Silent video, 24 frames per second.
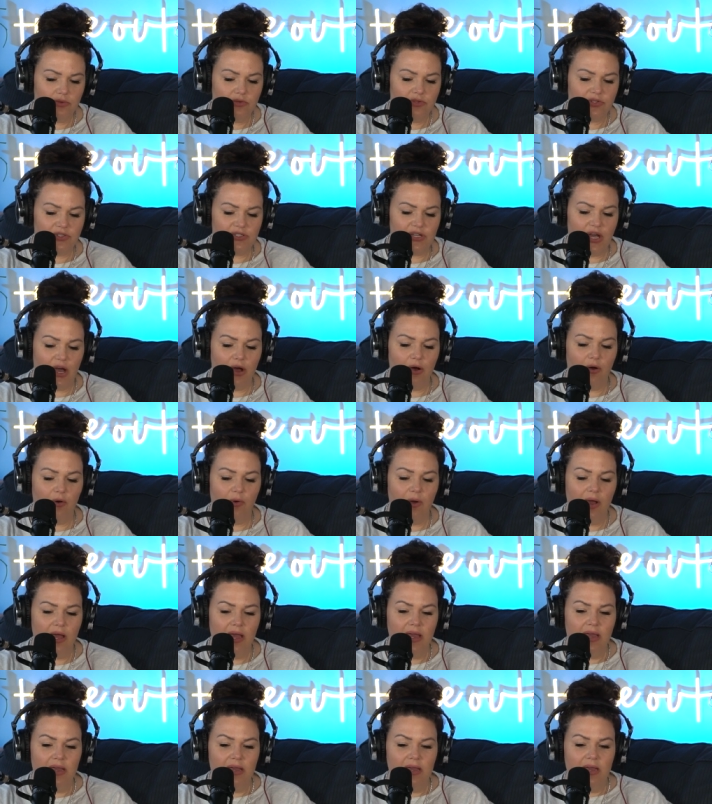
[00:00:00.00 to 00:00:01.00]
So
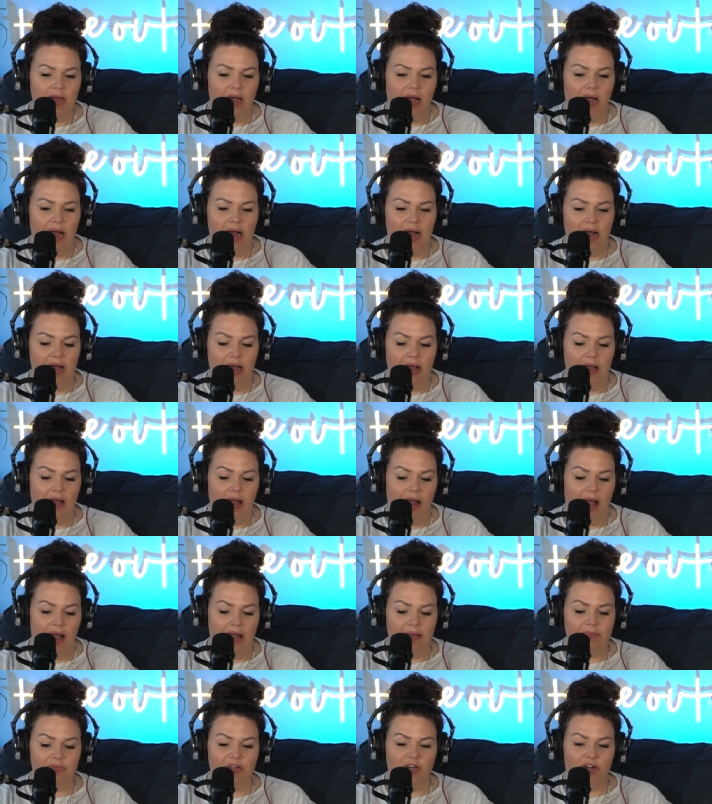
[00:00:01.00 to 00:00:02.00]
uh,
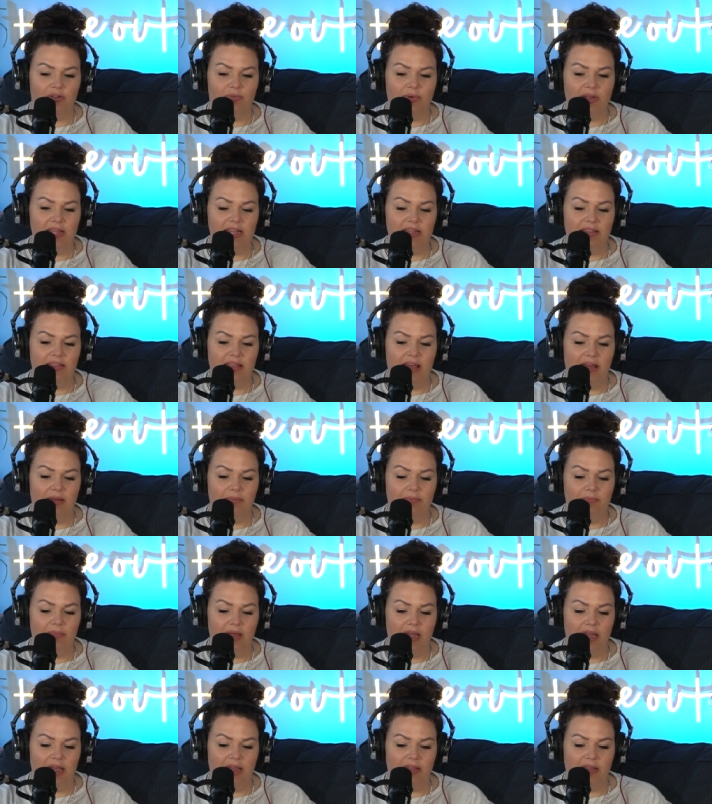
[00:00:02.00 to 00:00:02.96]
I'm going to read them